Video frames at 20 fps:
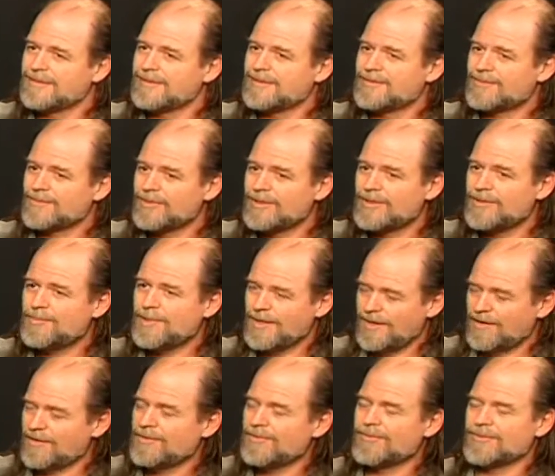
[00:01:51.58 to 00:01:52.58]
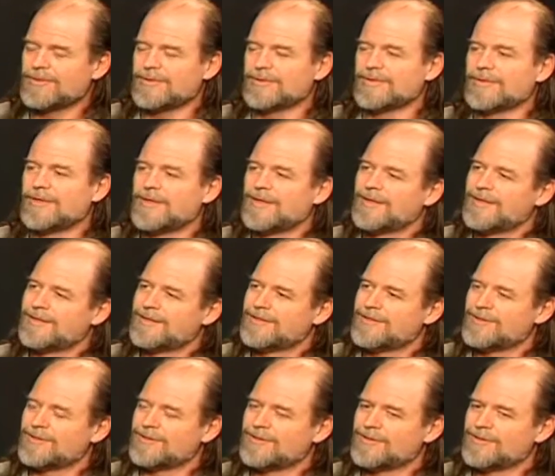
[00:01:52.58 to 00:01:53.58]
It's really powerful
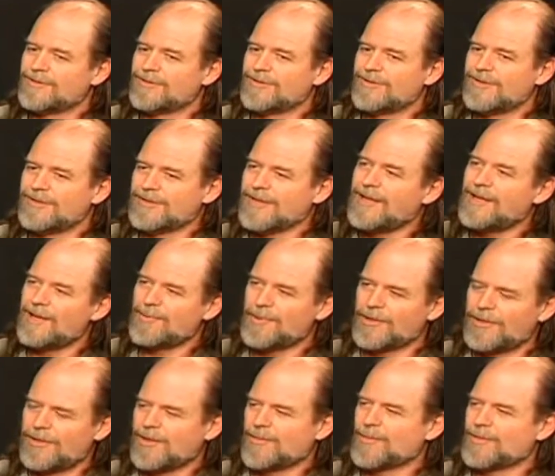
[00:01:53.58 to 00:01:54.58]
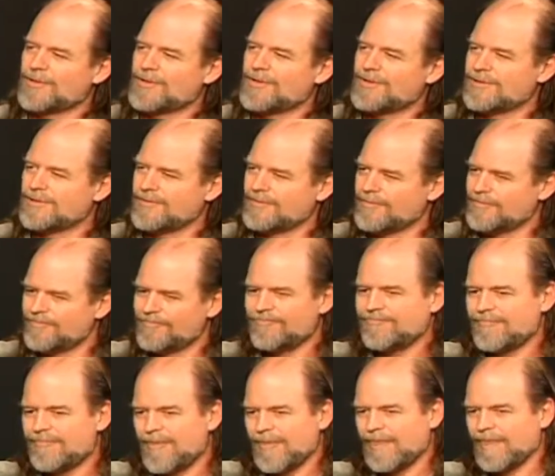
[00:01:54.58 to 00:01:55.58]
to help a couple to
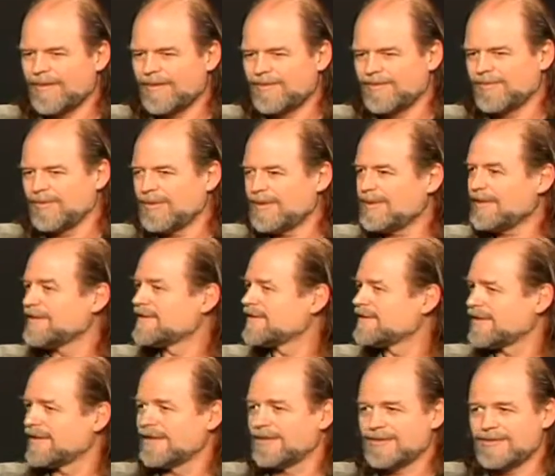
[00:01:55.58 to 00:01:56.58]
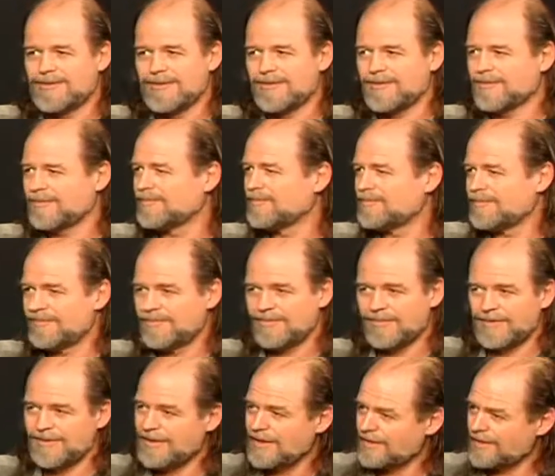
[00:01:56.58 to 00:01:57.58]
release things that are
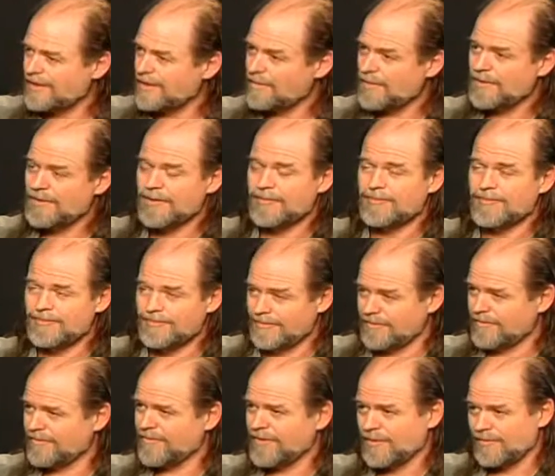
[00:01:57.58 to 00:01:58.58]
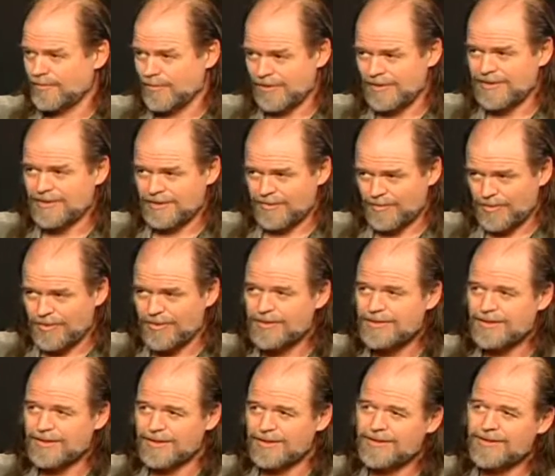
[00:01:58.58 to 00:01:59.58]
keeping them from really
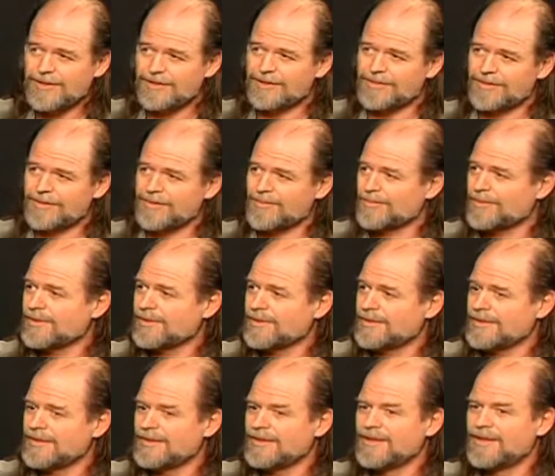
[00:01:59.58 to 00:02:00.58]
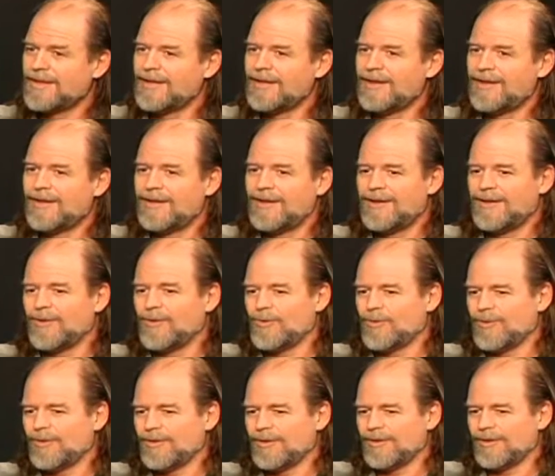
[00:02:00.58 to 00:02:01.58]
experiencing each other completely,
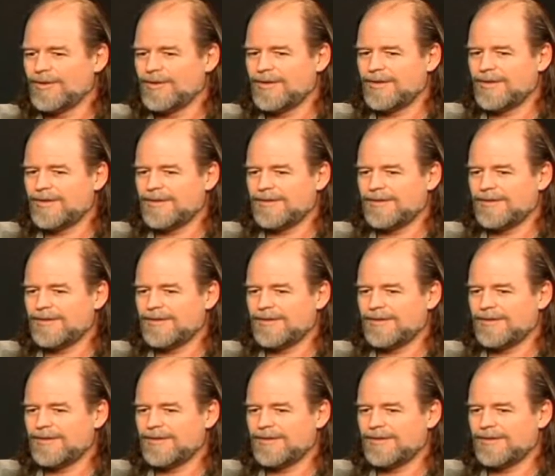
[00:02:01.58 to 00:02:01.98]
or